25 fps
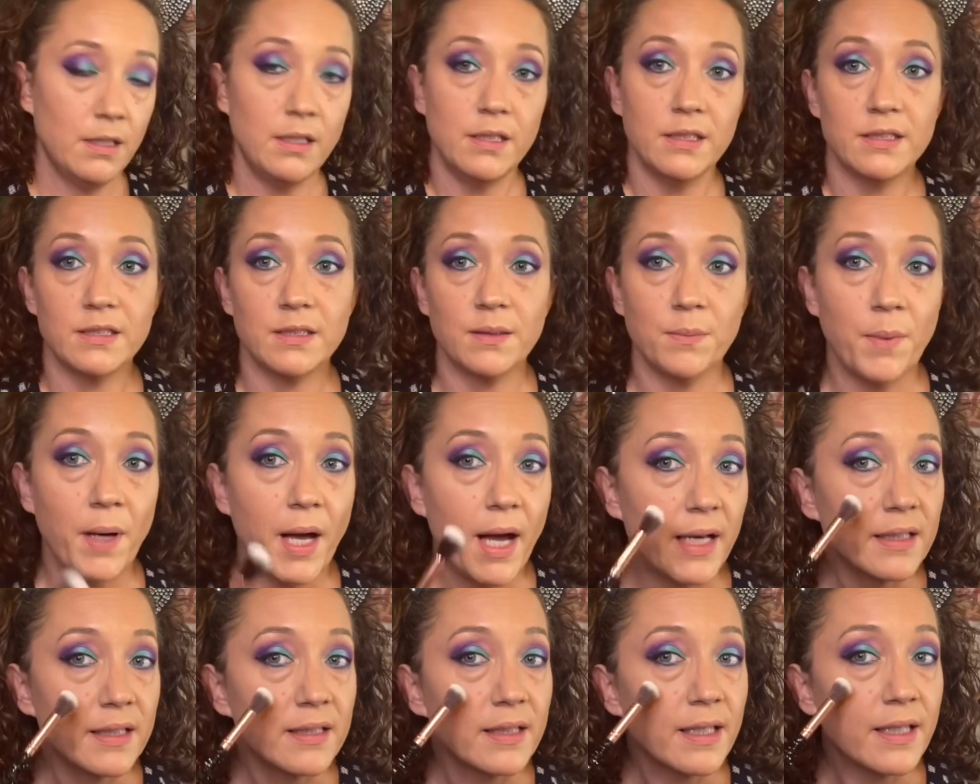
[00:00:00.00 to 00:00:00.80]
some
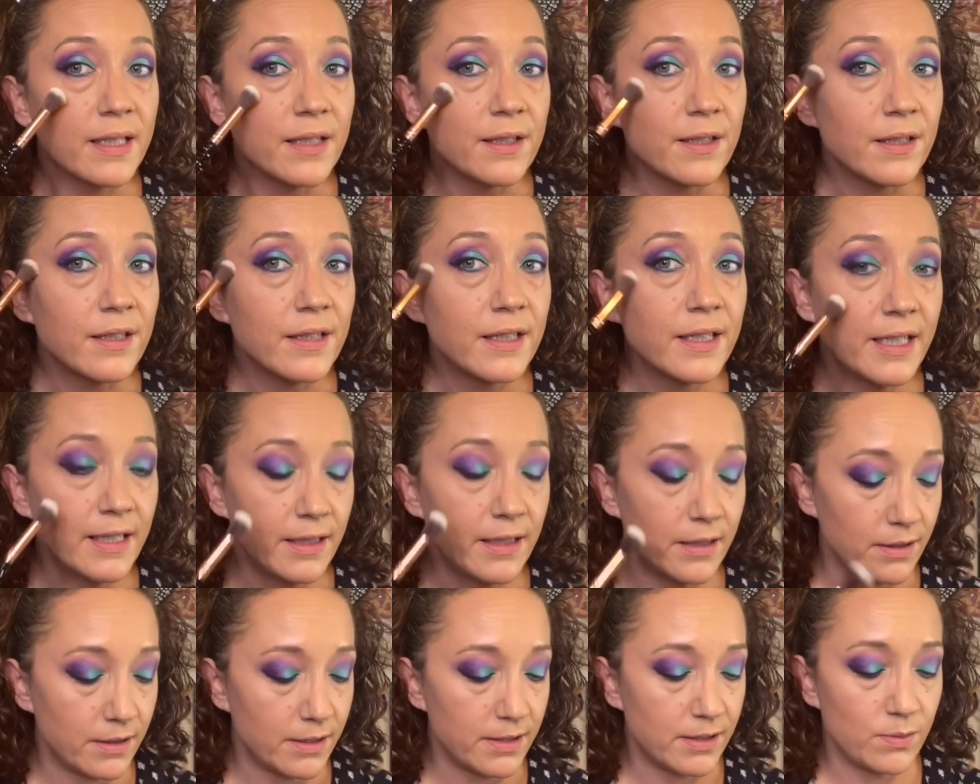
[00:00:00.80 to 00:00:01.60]
highlighter
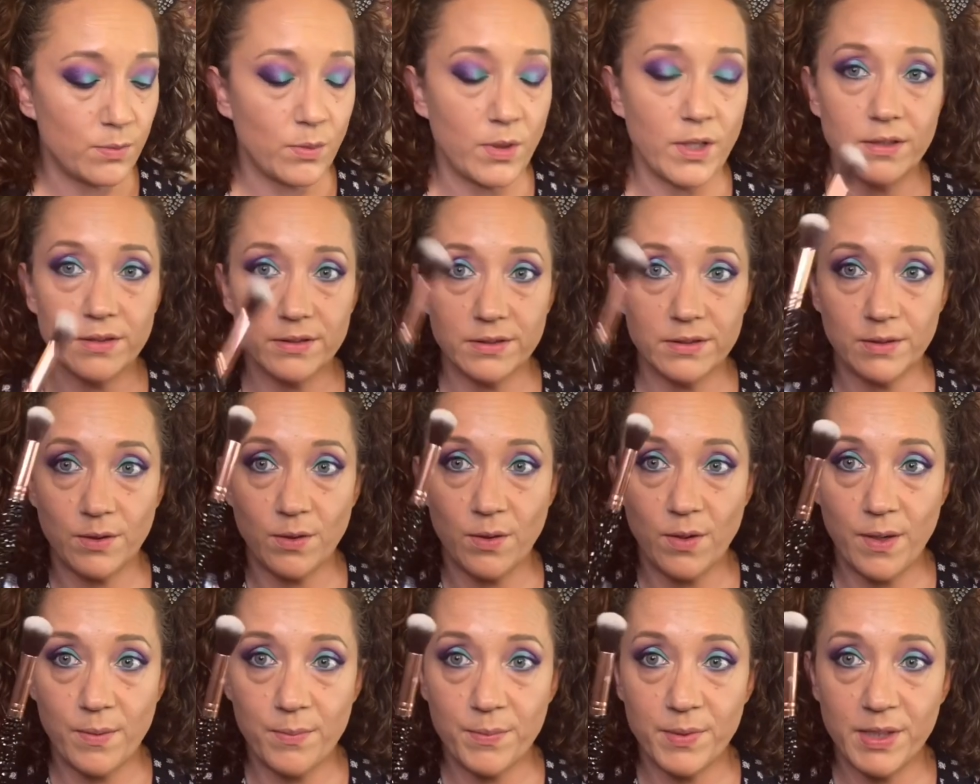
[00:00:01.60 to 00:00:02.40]
here as well. So
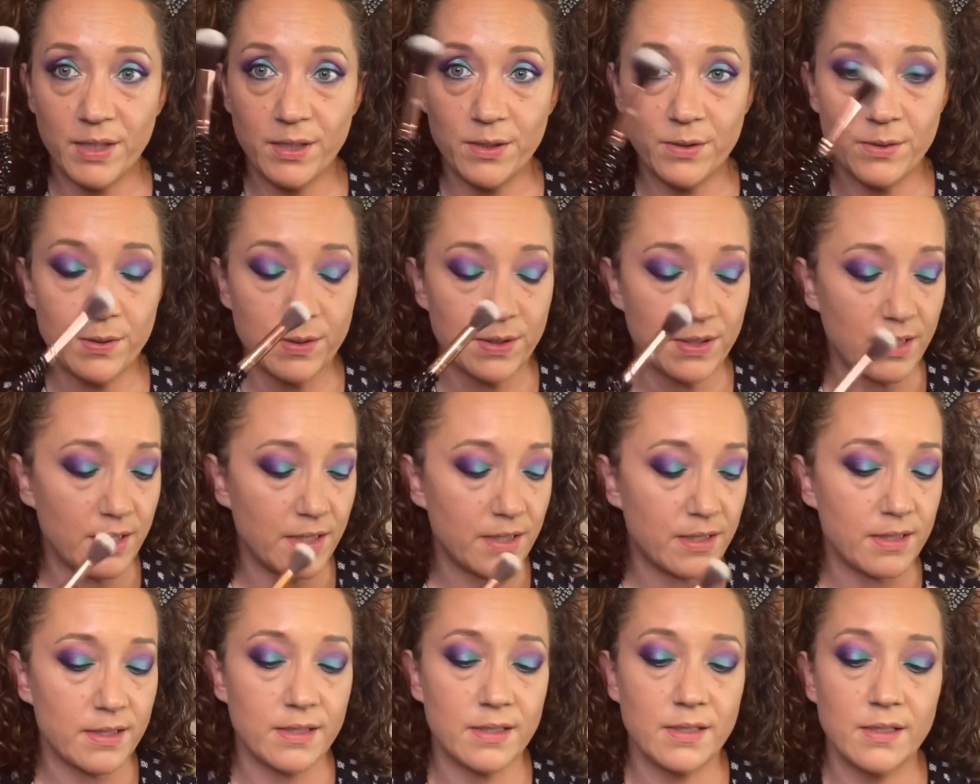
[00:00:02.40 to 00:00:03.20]
I'm gonna use this
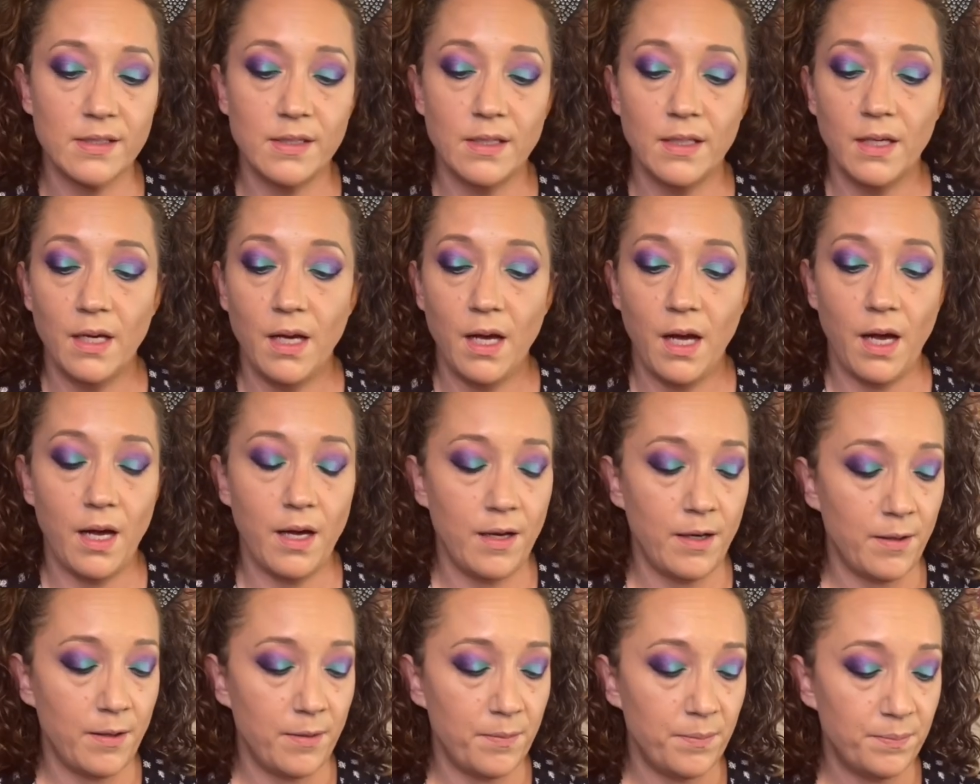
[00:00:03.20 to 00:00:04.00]

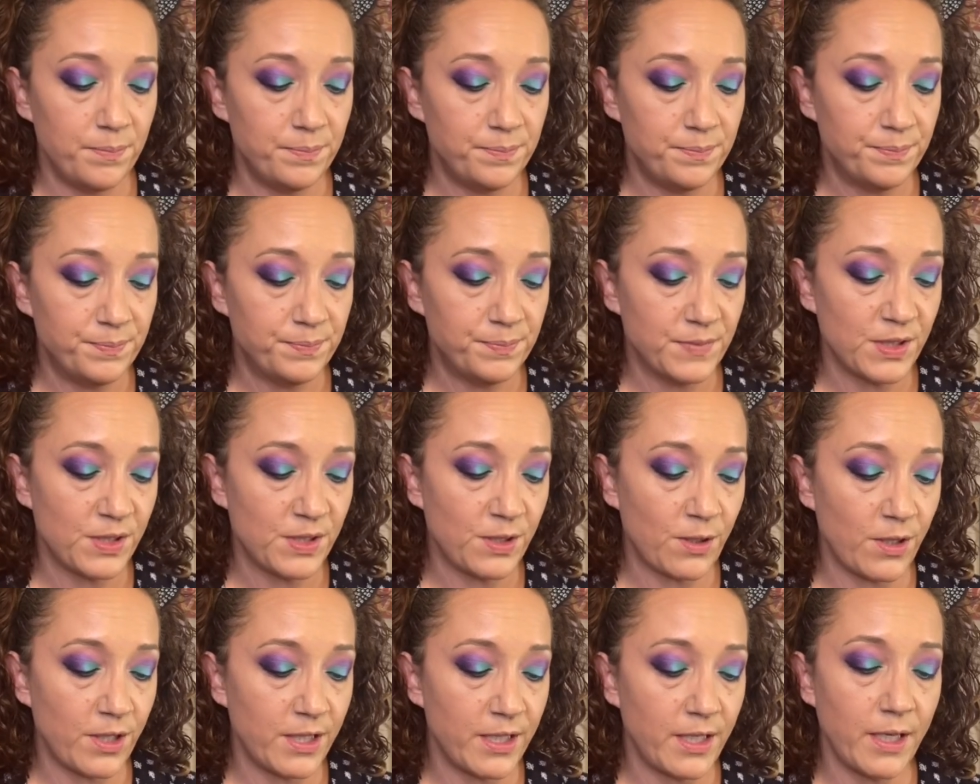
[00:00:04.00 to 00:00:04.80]
um,
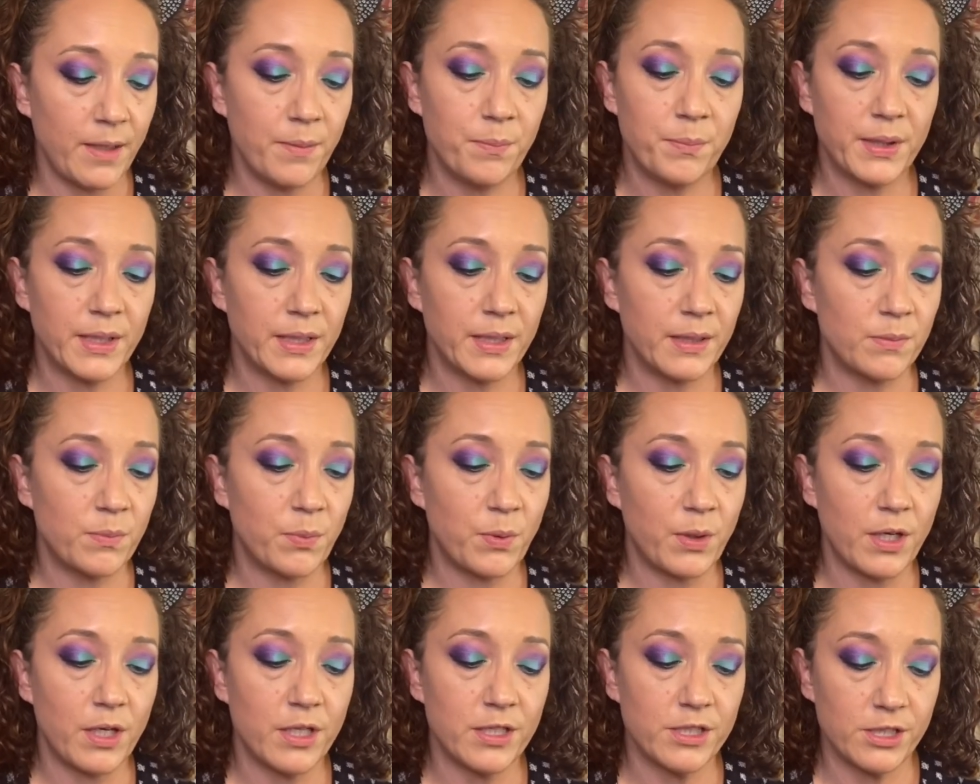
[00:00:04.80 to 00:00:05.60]
Starry Night Bling
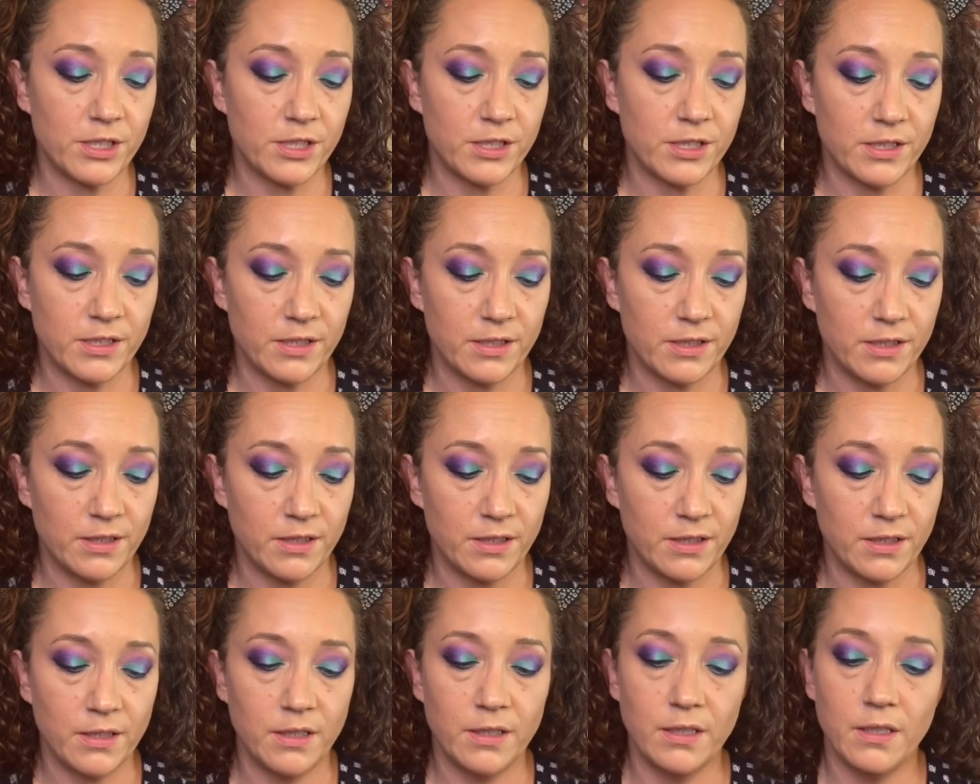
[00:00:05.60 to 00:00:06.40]
brush
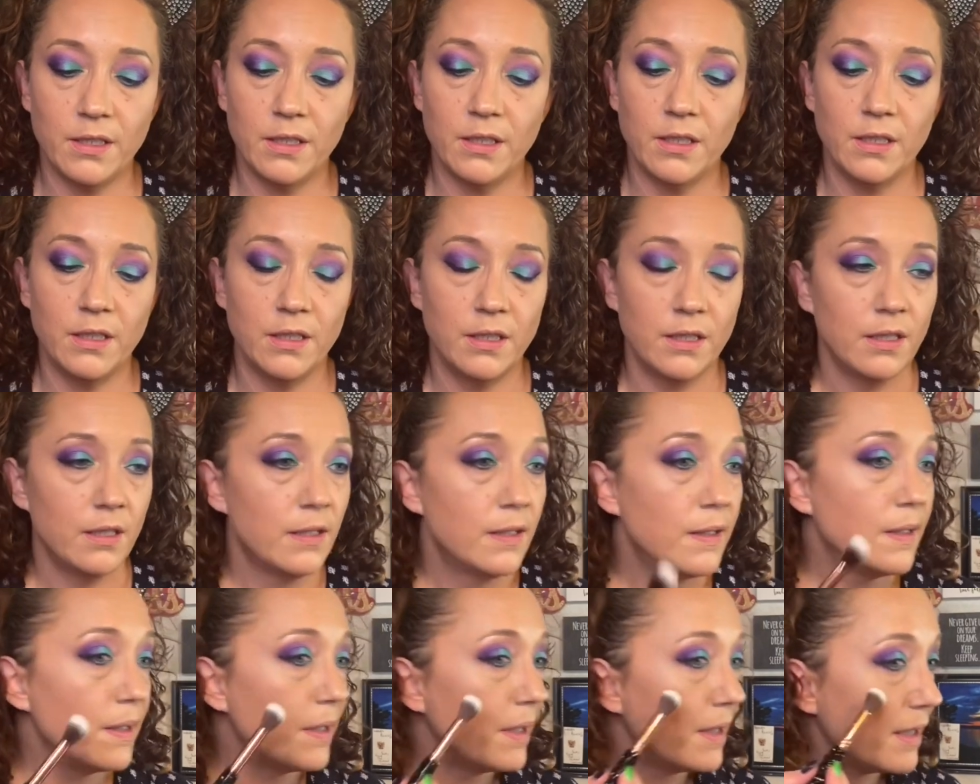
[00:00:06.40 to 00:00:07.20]

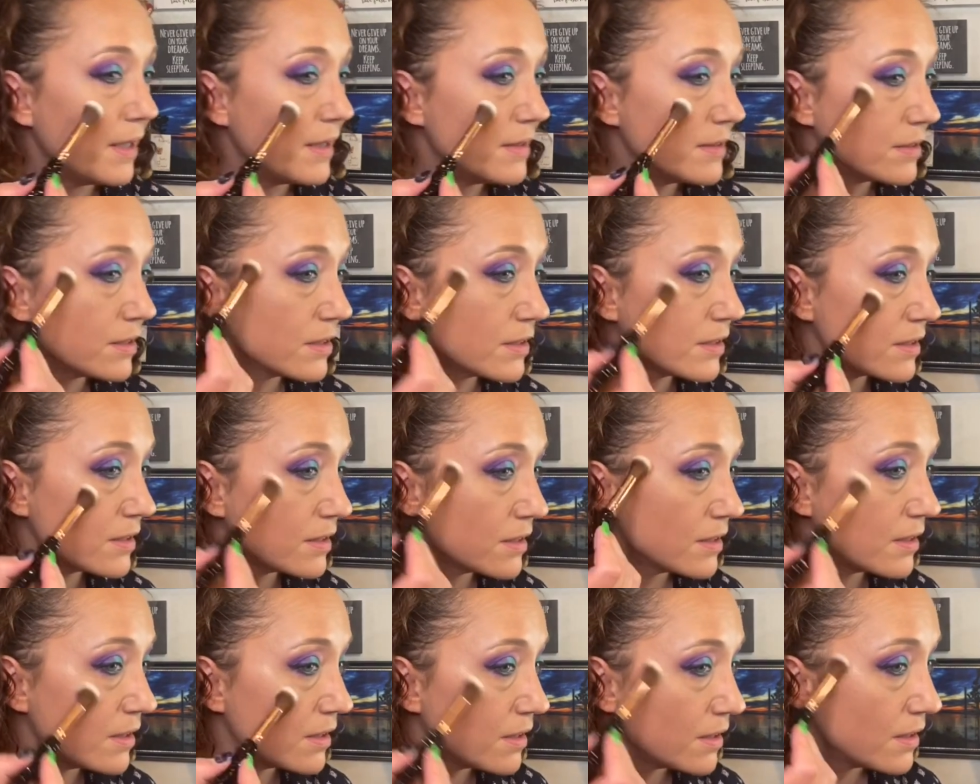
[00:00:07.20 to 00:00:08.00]
and just
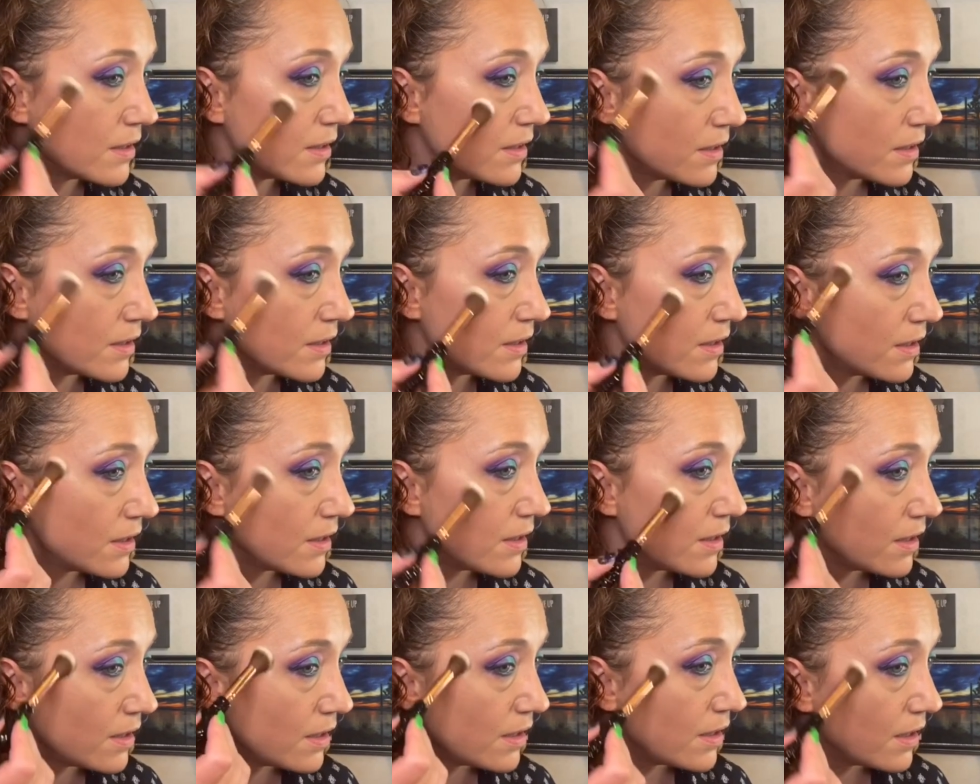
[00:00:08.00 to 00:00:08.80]

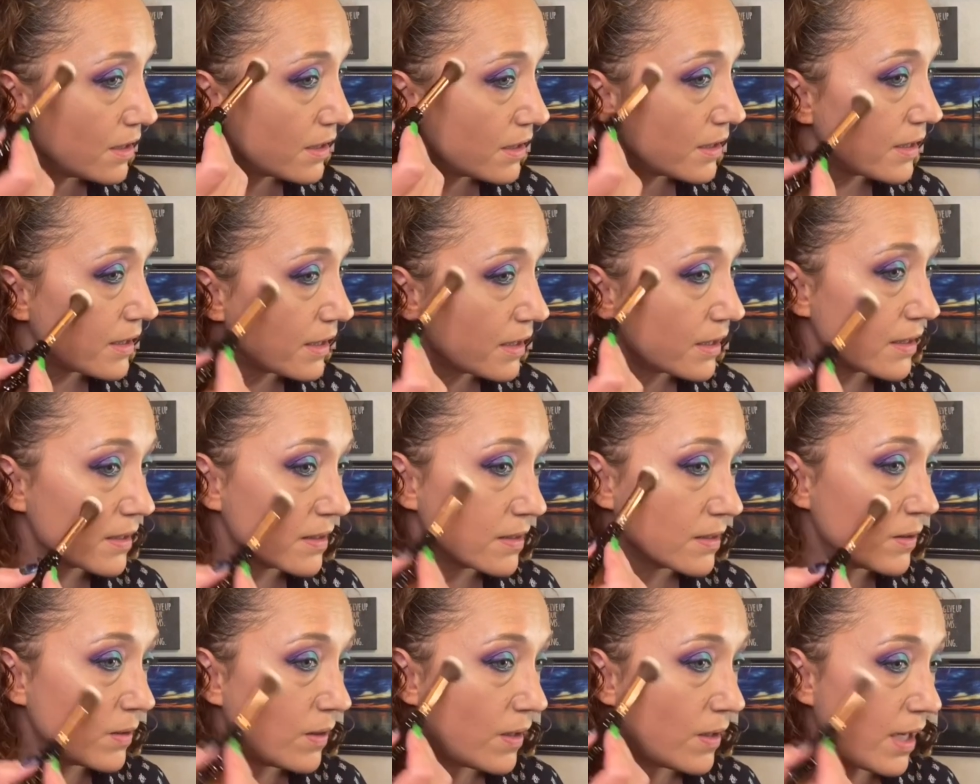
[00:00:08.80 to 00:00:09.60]
get a
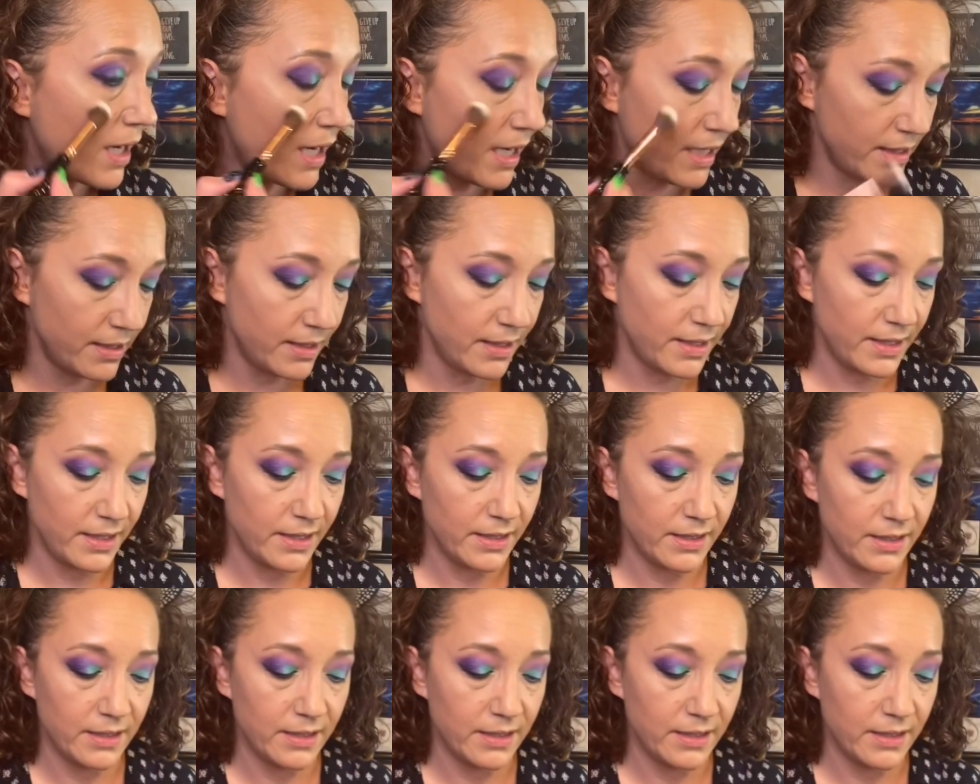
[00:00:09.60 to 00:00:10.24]
little highlight